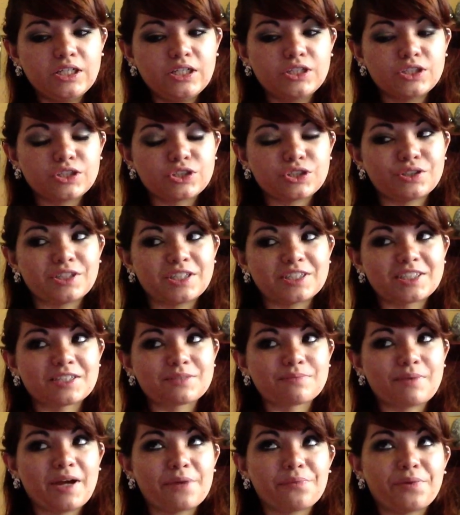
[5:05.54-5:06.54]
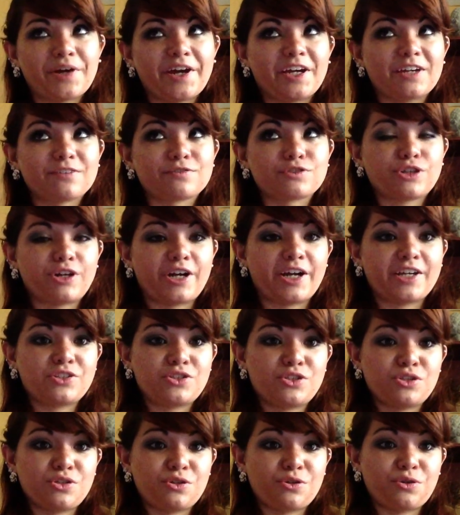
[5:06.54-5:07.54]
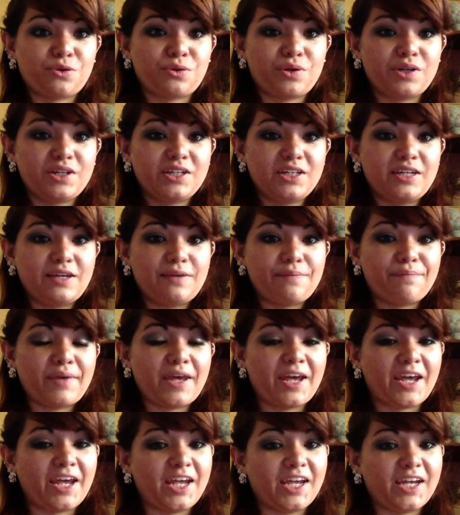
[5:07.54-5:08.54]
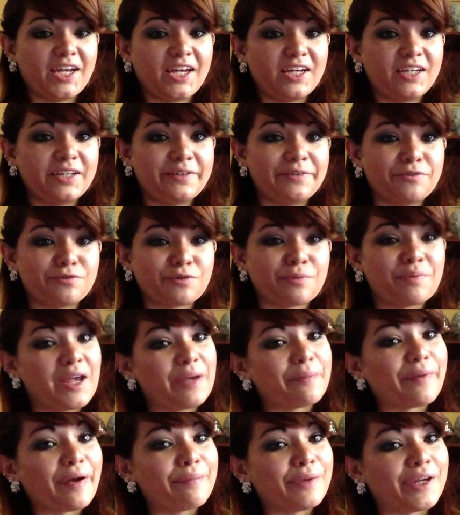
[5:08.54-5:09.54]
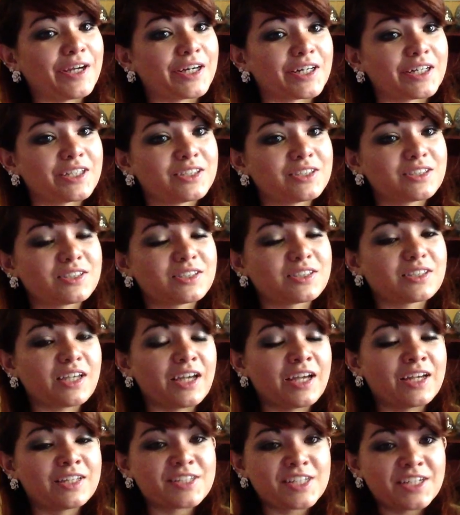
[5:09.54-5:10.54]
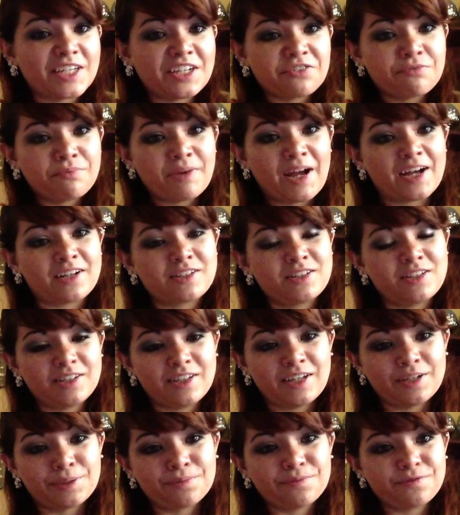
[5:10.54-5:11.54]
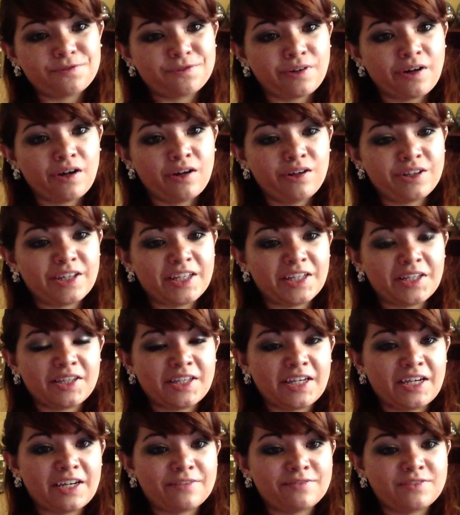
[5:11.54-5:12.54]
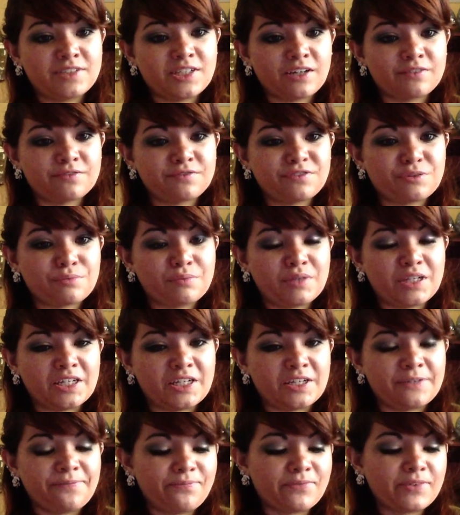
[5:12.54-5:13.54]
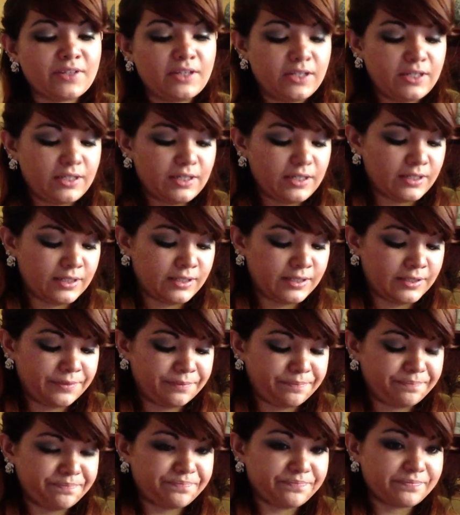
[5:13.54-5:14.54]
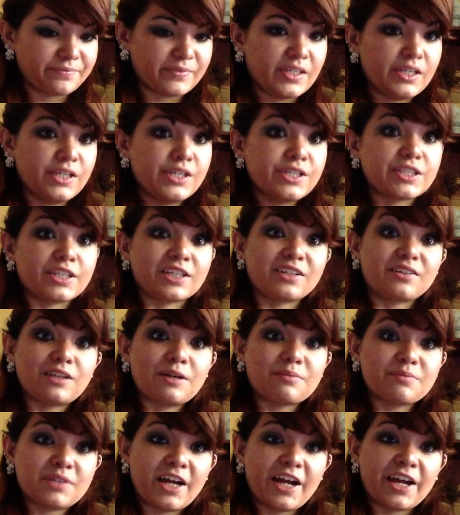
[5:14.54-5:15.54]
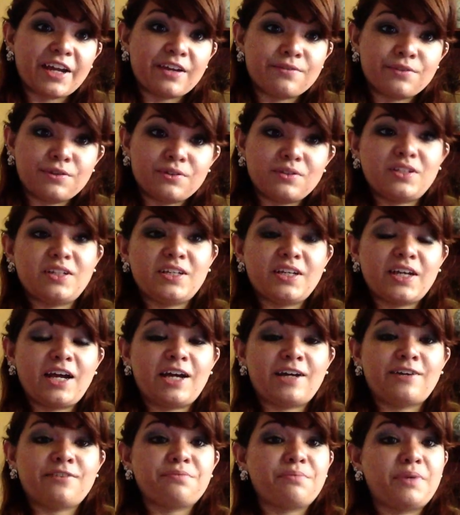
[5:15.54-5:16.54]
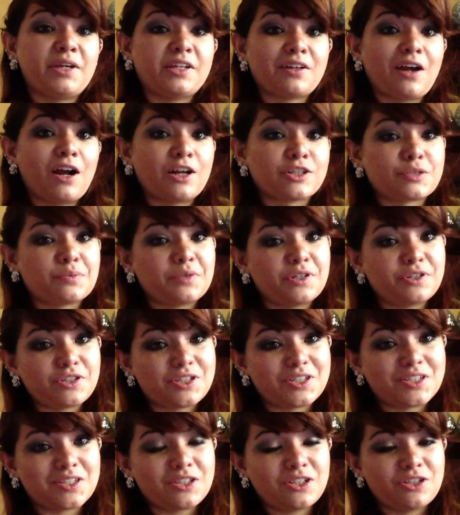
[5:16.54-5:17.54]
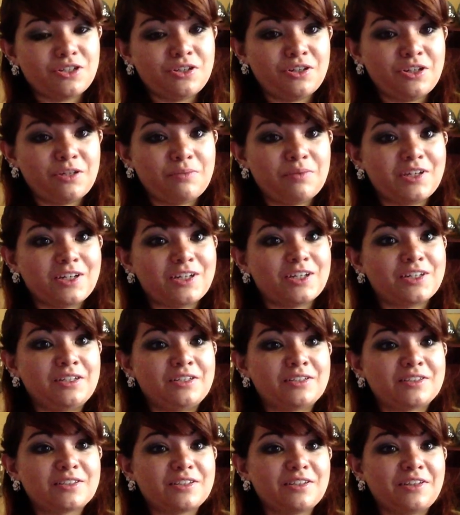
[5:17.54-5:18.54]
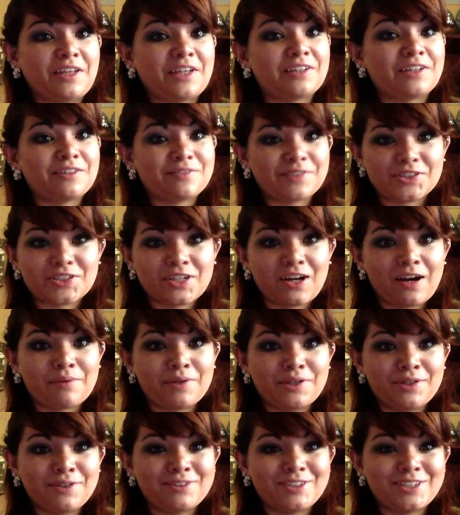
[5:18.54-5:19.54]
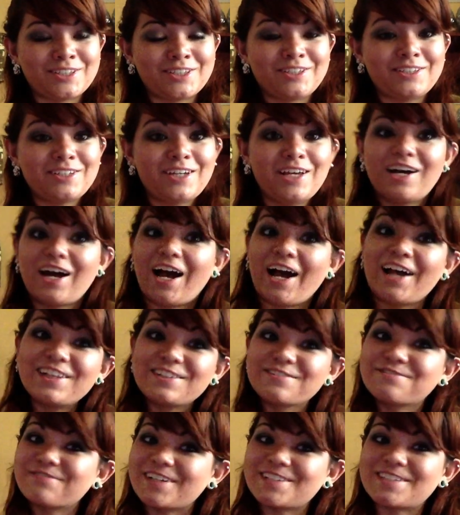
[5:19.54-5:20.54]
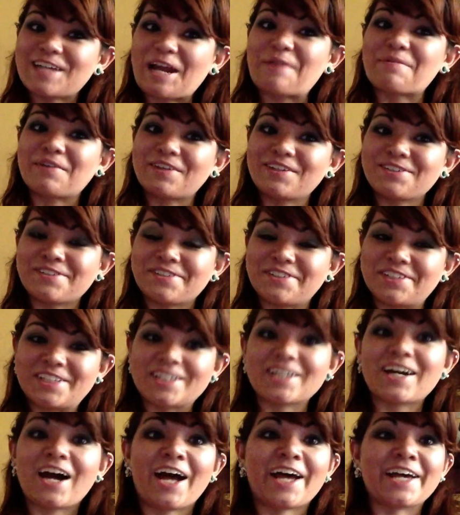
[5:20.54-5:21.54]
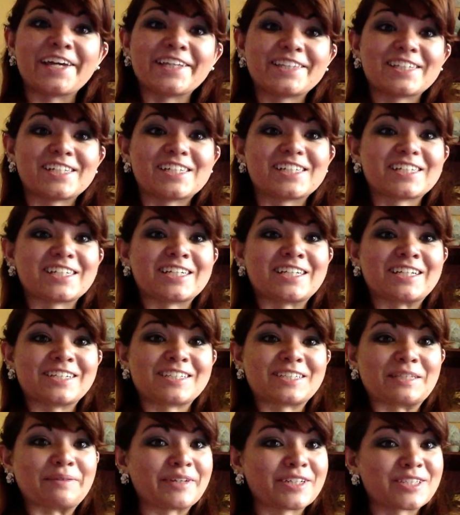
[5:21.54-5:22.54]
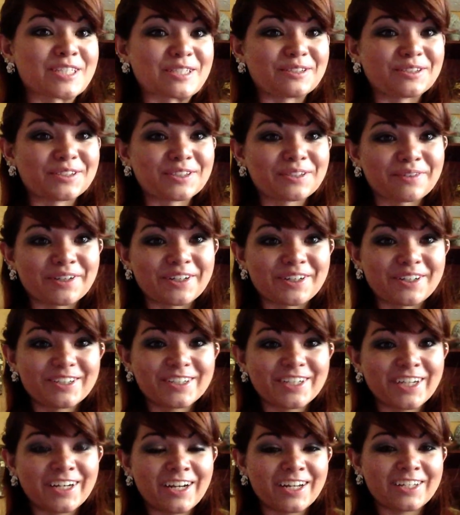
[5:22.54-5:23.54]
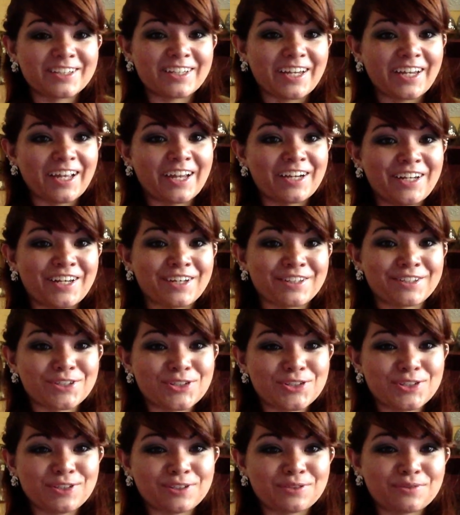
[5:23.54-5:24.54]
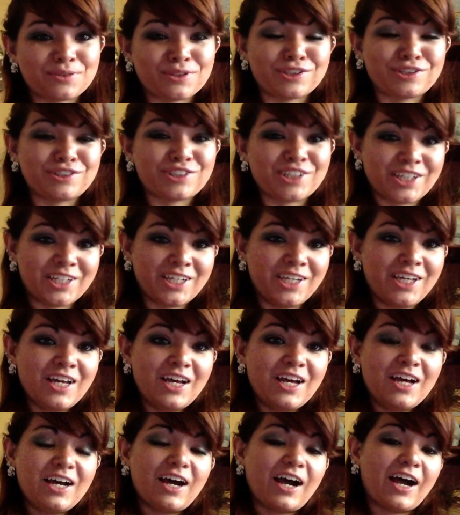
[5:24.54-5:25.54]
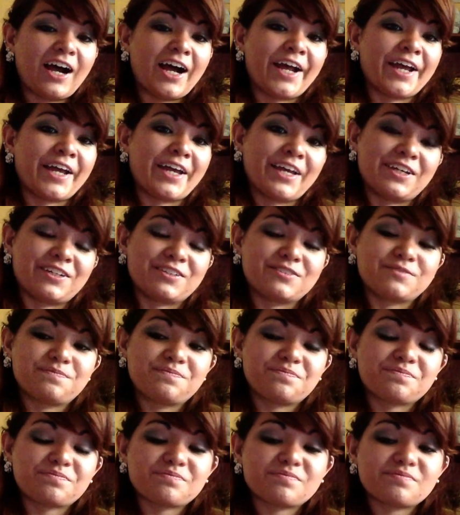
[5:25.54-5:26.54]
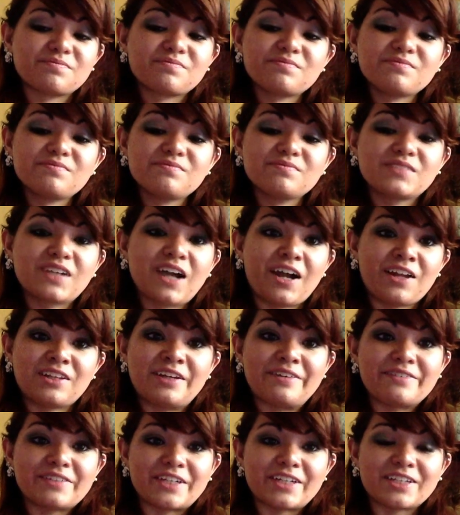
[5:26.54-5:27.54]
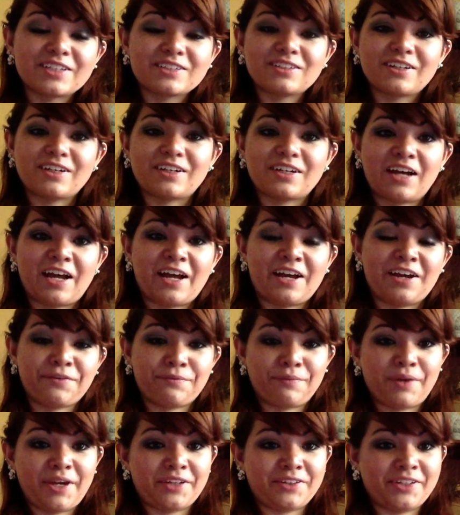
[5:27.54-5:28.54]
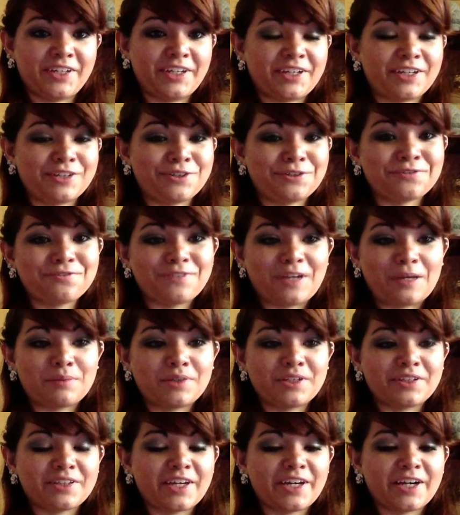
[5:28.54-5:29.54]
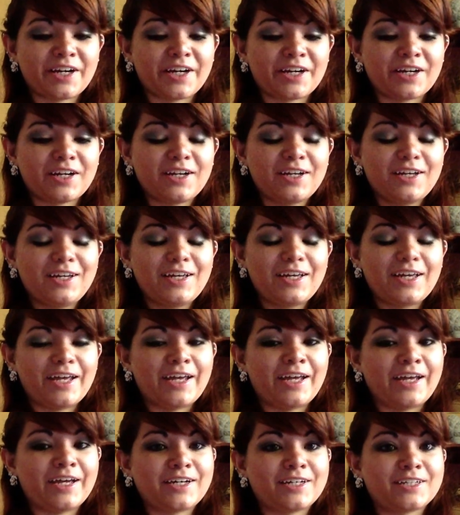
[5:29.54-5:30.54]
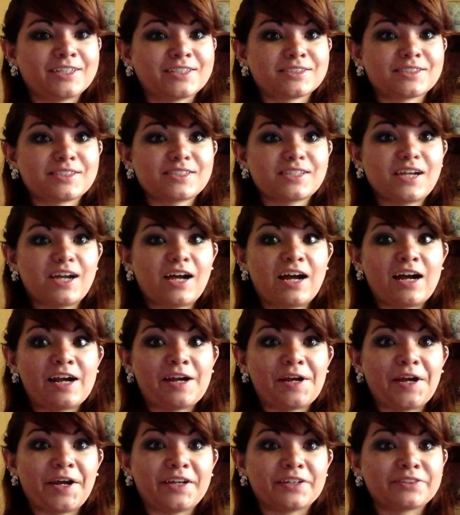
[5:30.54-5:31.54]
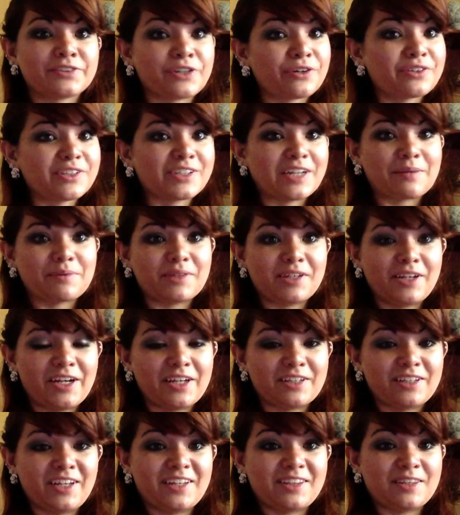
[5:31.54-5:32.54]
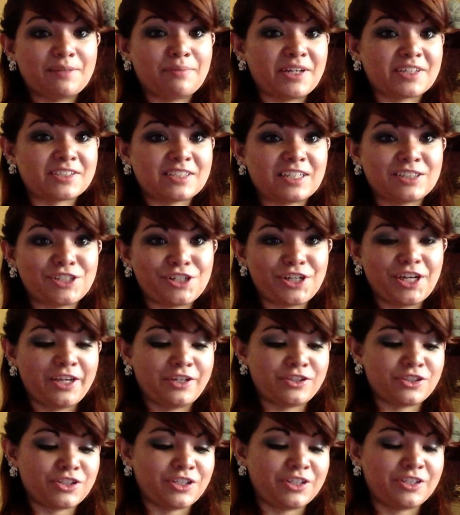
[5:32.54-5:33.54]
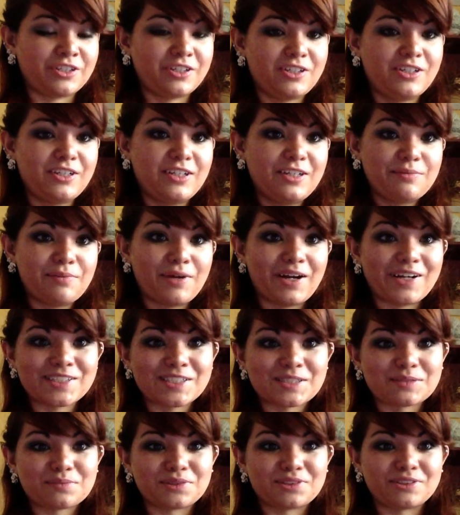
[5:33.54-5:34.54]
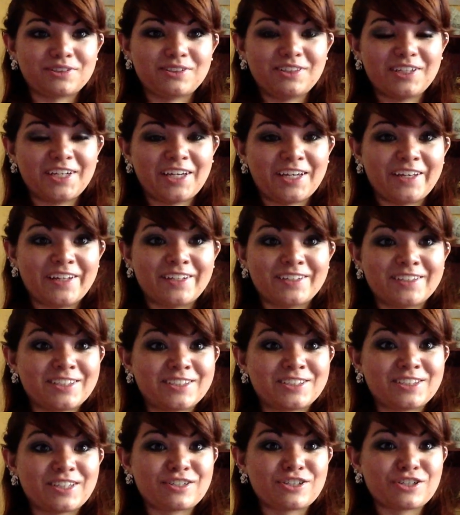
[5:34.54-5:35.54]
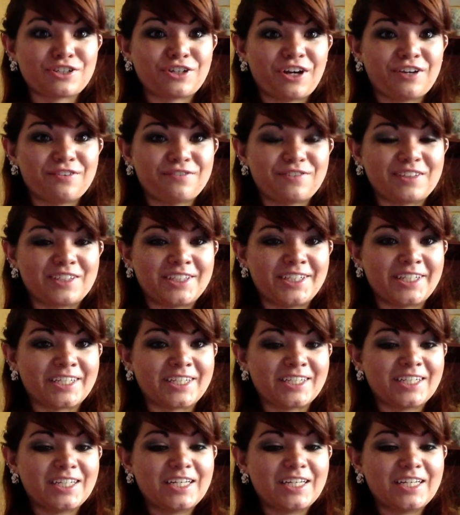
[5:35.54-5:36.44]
So this is my way of trying to repay my parents and to give back to them for all that they have done for me. The alumni of UD have made contributions to UD because they love their time at UD. I love my time at UD. I think it is the best school in the world, and I think any other student would agree. I love it. I've made like a new family there, and I know that I'm getting like the best education possible, and it's such a great feeling.